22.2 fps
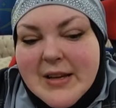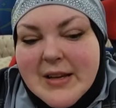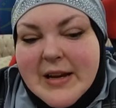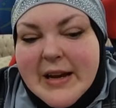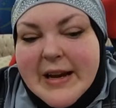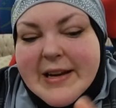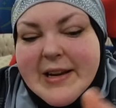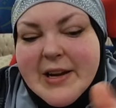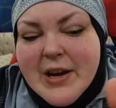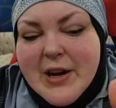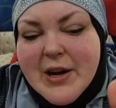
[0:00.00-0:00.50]

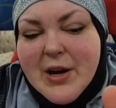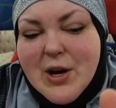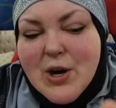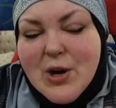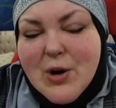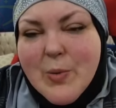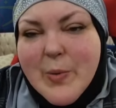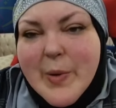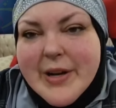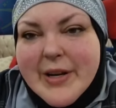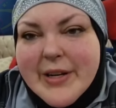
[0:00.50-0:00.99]
I
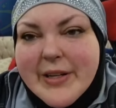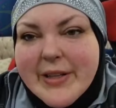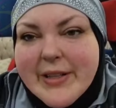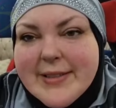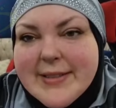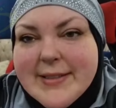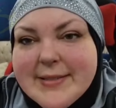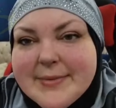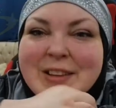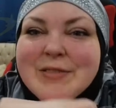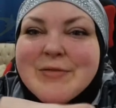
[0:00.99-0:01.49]
know.
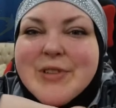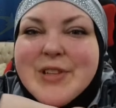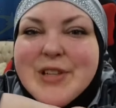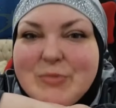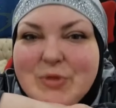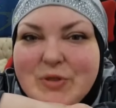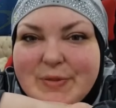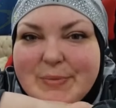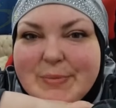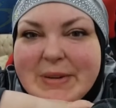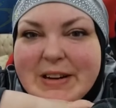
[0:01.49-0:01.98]
When are you
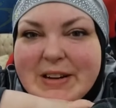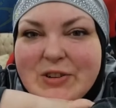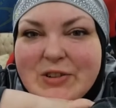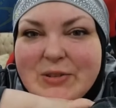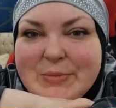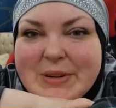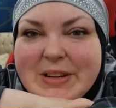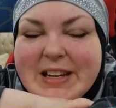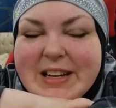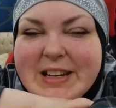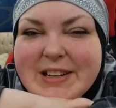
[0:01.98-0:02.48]
moving back
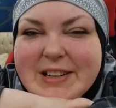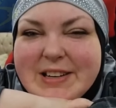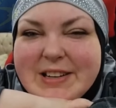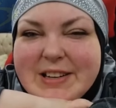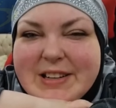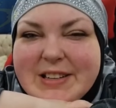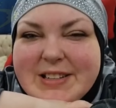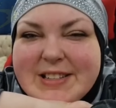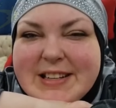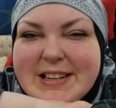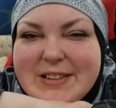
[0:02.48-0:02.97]
home to
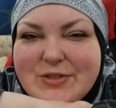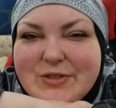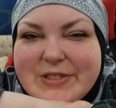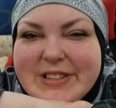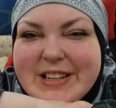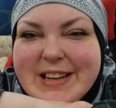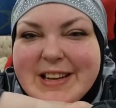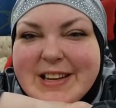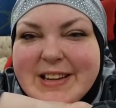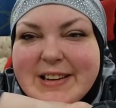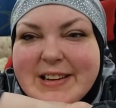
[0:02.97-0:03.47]
Canada? Sandra
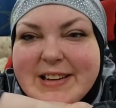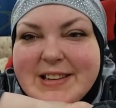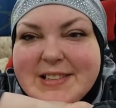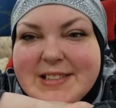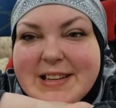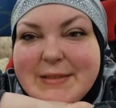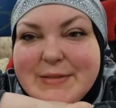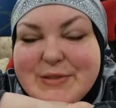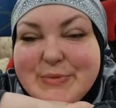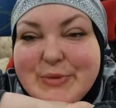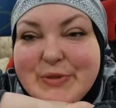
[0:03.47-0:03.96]
D. I didn't
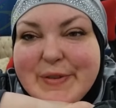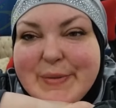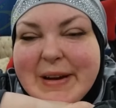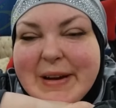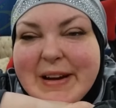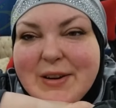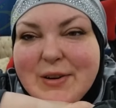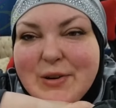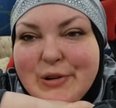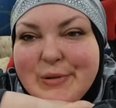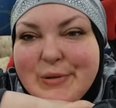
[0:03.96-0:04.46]
say I was moving
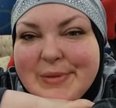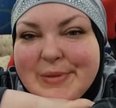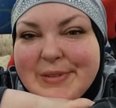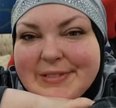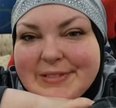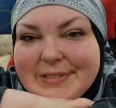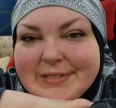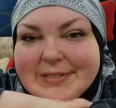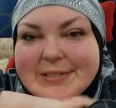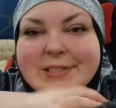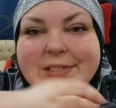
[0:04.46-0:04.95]
back home.
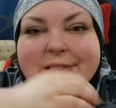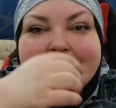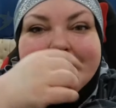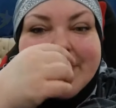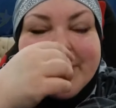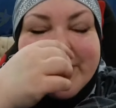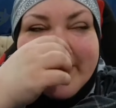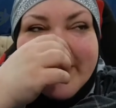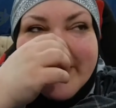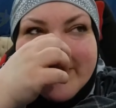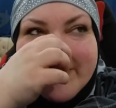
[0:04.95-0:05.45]

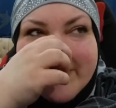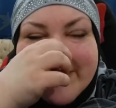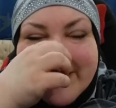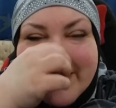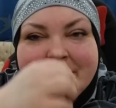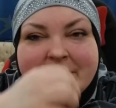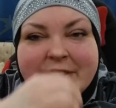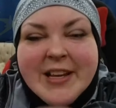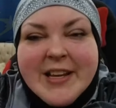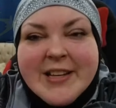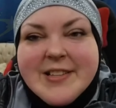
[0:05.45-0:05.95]
You guys just
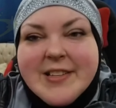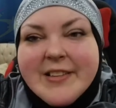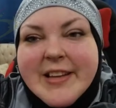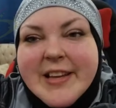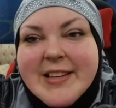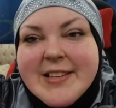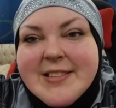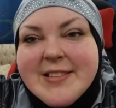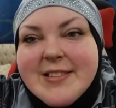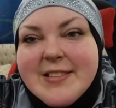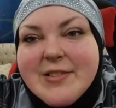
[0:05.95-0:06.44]
have to get to
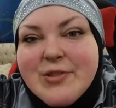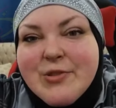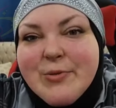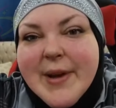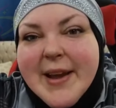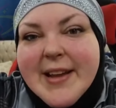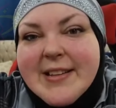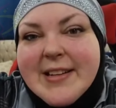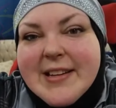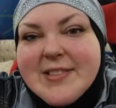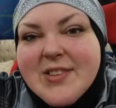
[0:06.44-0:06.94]
like
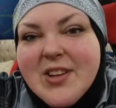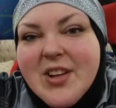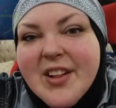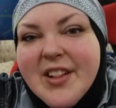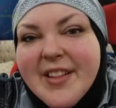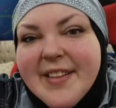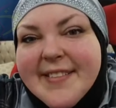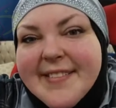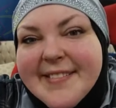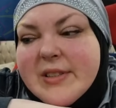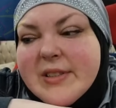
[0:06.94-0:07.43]
Kuwait. That's all.
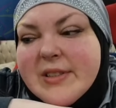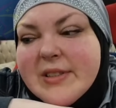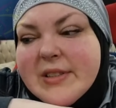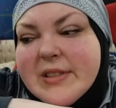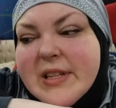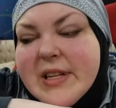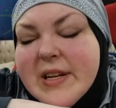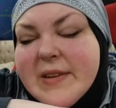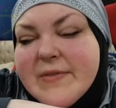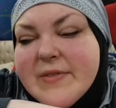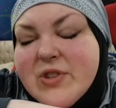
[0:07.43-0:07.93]

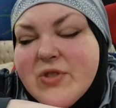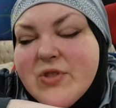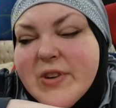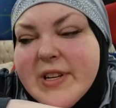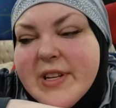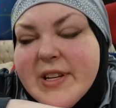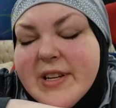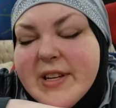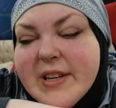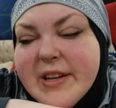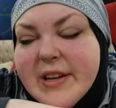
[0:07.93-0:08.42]
I have to try
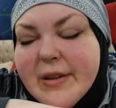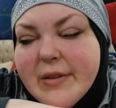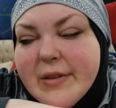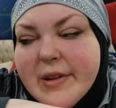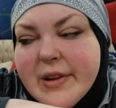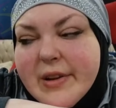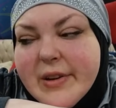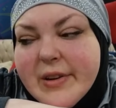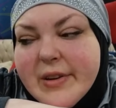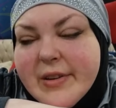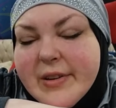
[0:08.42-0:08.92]
to eat
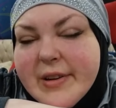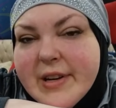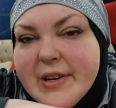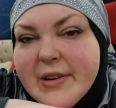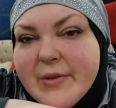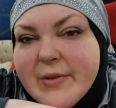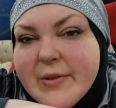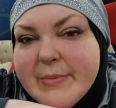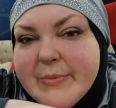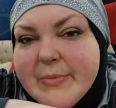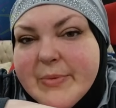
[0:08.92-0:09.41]
healthier. I
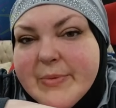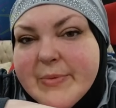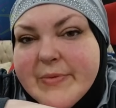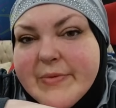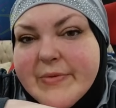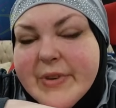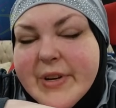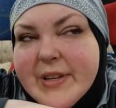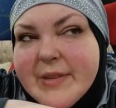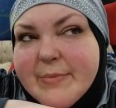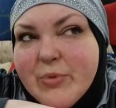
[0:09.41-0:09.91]
know I'm
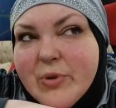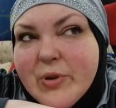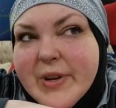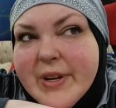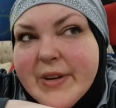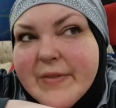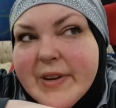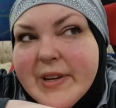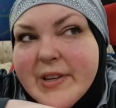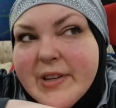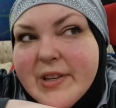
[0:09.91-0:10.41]
friggin'
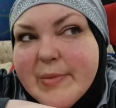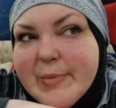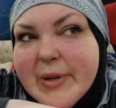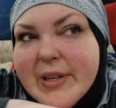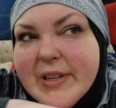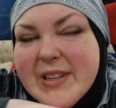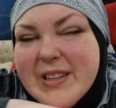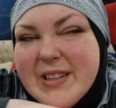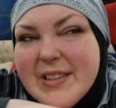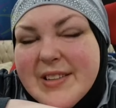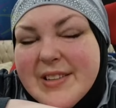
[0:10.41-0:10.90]
broken record,
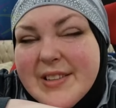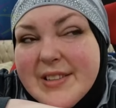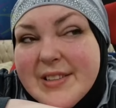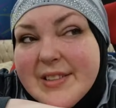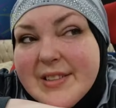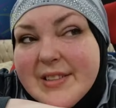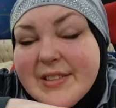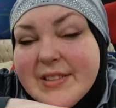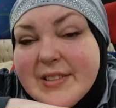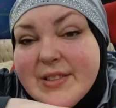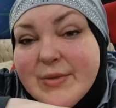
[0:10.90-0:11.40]
but
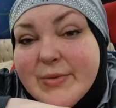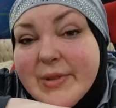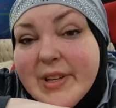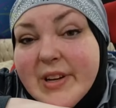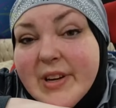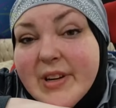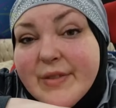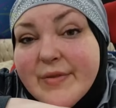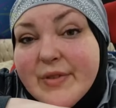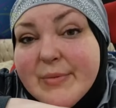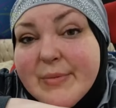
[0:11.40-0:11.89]
it's really
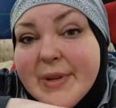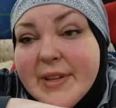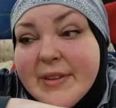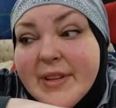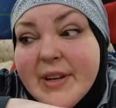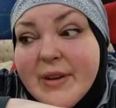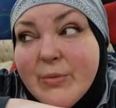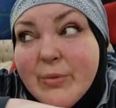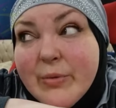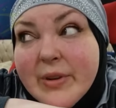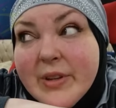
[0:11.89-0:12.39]
hard for me.
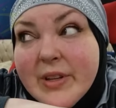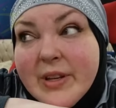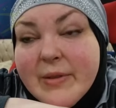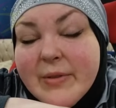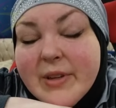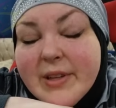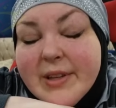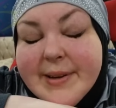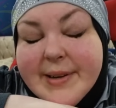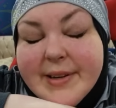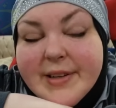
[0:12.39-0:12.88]
Like really,
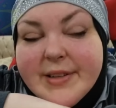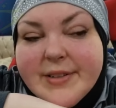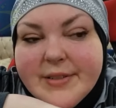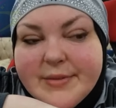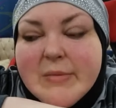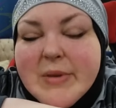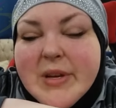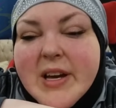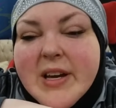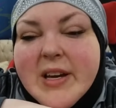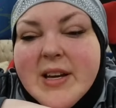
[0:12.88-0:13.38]
really hard.
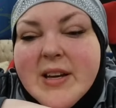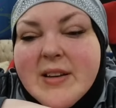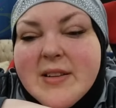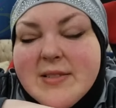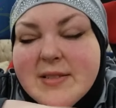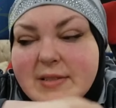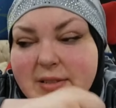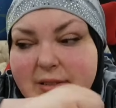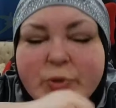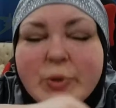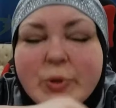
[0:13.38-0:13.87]
Because
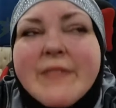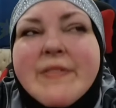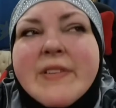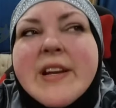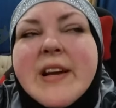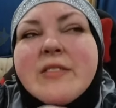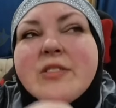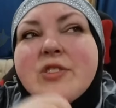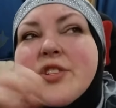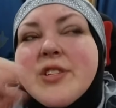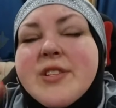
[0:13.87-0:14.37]
do I have any
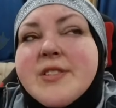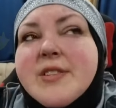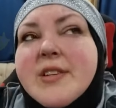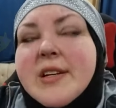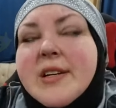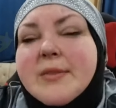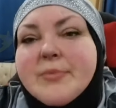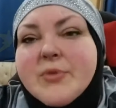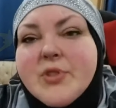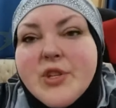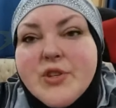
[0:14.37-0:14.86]
allergies?
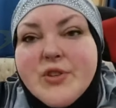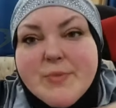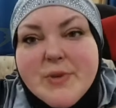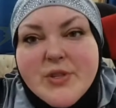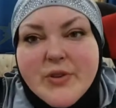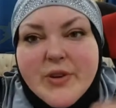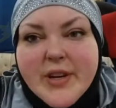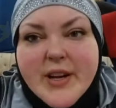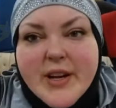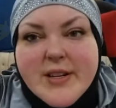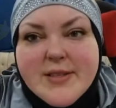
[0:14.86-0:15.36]
Um, excuse me.
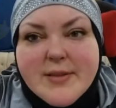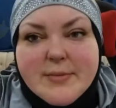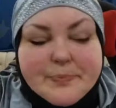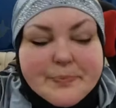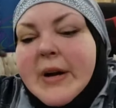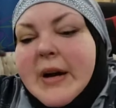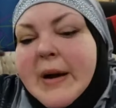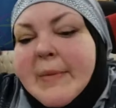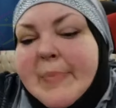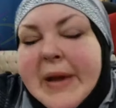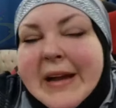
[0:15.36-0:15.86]
Sorry, guys.
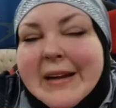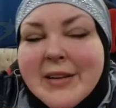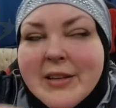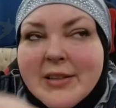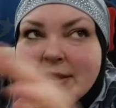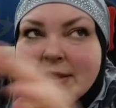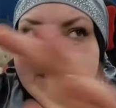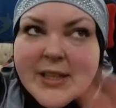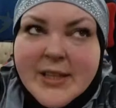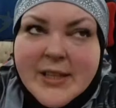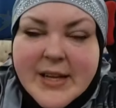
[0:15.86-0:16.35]

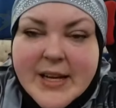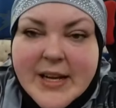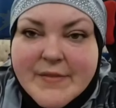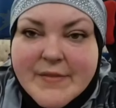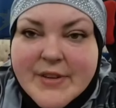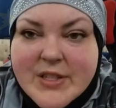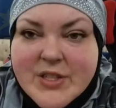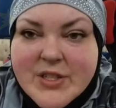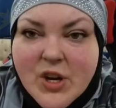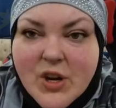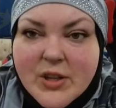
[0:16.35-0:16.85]
Apparently, I have an
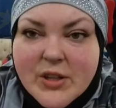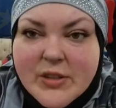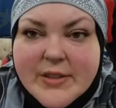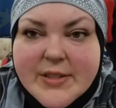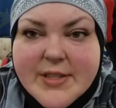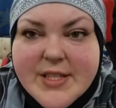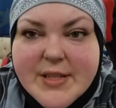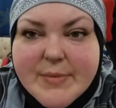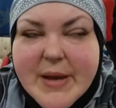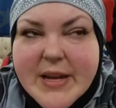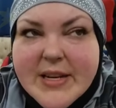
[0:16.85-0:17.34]

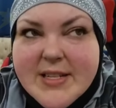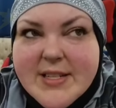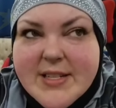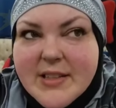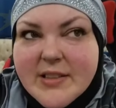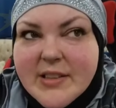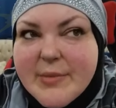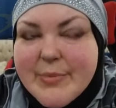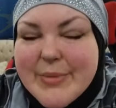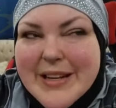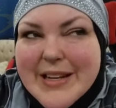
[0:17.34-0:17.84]
intolerance to
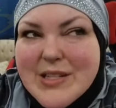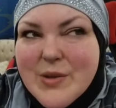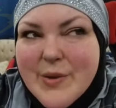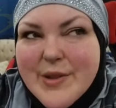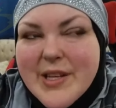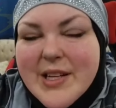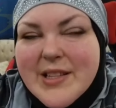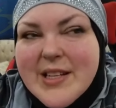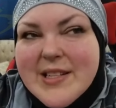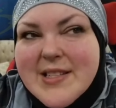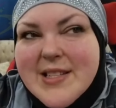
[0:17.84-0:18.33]
penicillin, but I don't
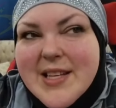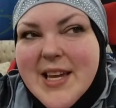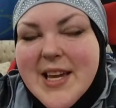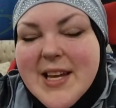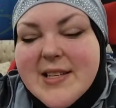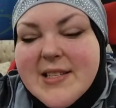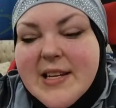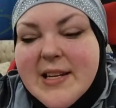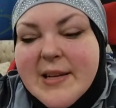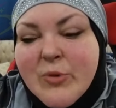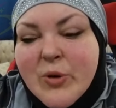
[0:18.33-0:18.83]
think that's the
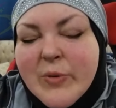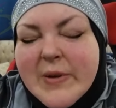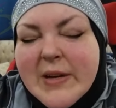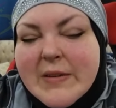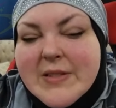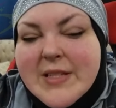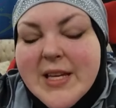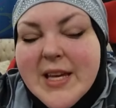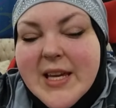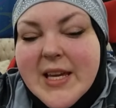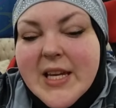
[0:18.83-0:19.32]
case anymore. When I
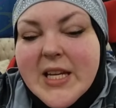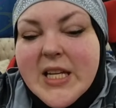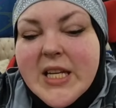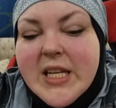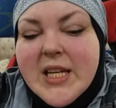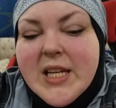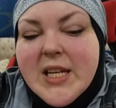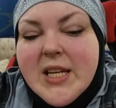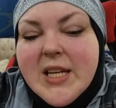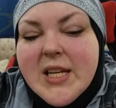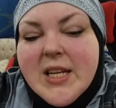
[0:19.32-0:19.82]
was a kid,
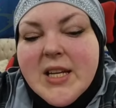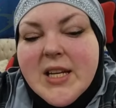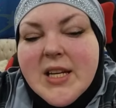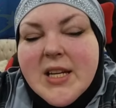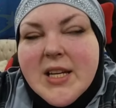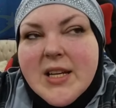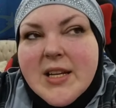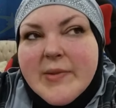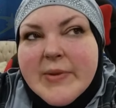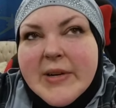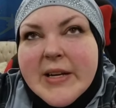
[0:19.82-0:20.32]

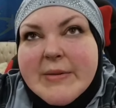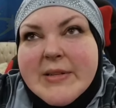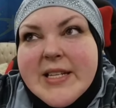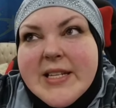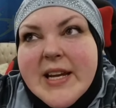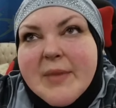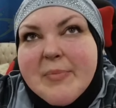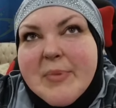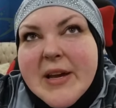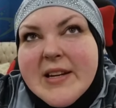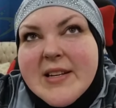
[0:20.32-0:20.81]
when I would
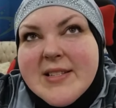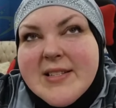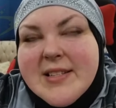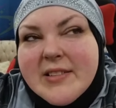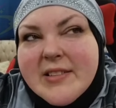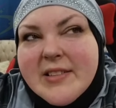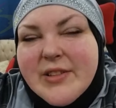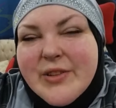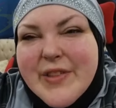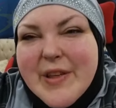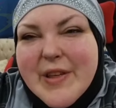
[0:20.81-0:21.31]
take
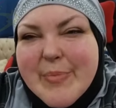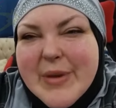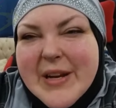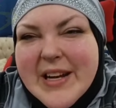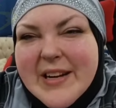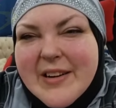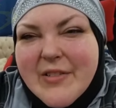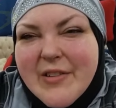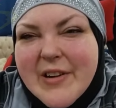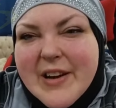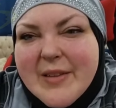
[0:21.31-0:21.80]
penicillin, you know that
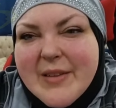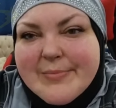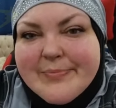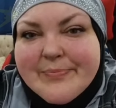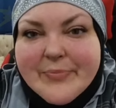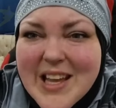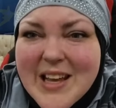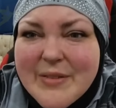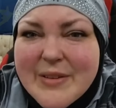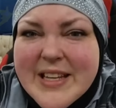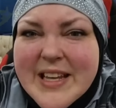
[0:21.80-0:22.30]
banana crap,
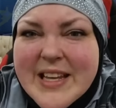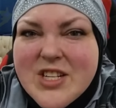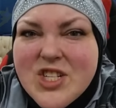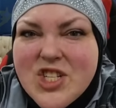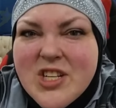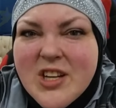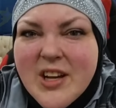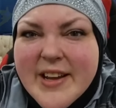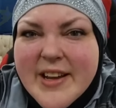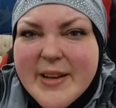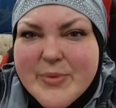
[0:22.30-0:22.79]
I would get
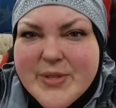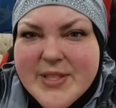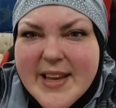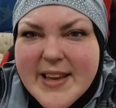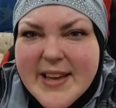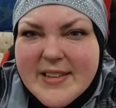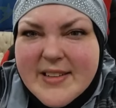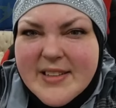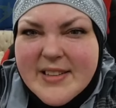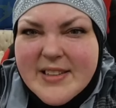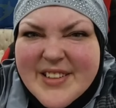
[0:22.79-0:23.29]
GI
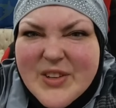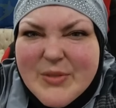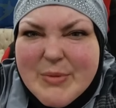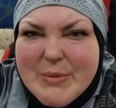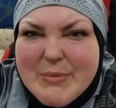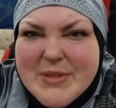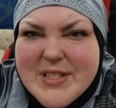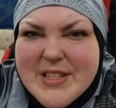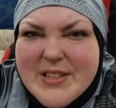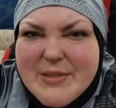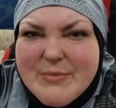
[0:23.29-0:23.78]
upset. Your
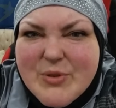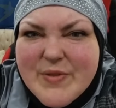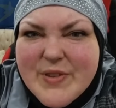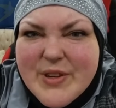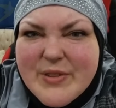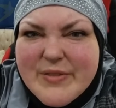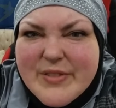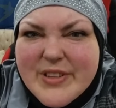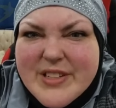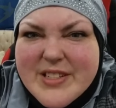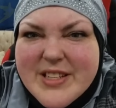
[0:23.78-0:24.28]
mama said you're moving
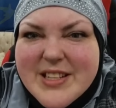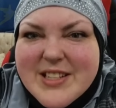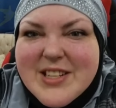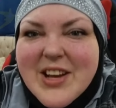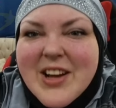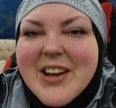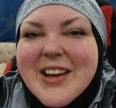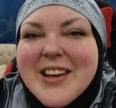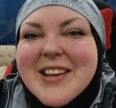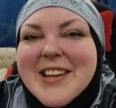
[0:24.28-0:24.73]
over to TikTok.